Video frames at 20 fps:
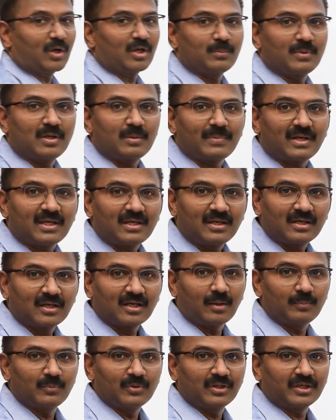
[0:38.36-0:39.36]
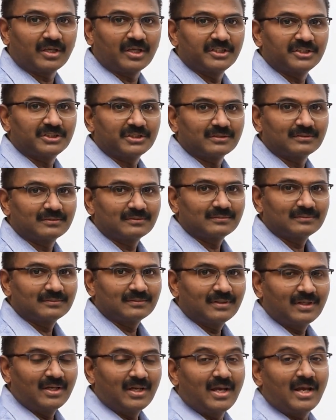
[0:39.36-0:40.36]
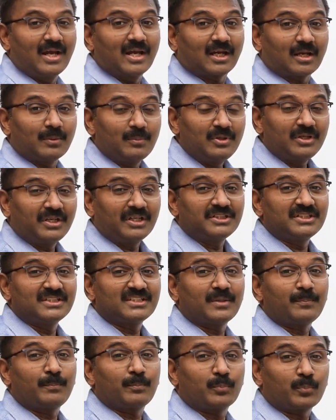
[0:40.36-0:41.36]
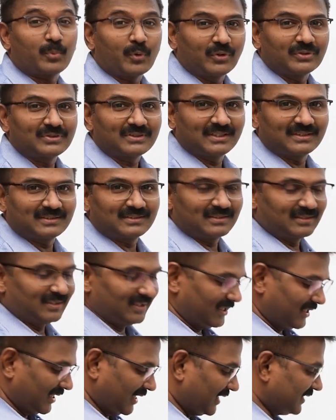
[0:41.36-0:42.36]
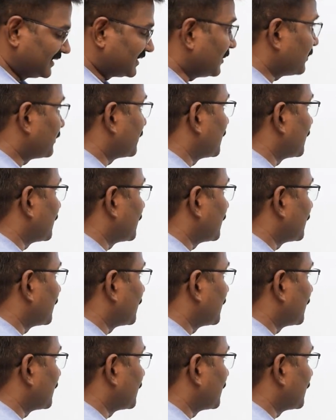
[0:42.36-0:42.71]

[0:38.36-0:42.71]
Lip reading: What do you mean by communication? Communication is a process. It's a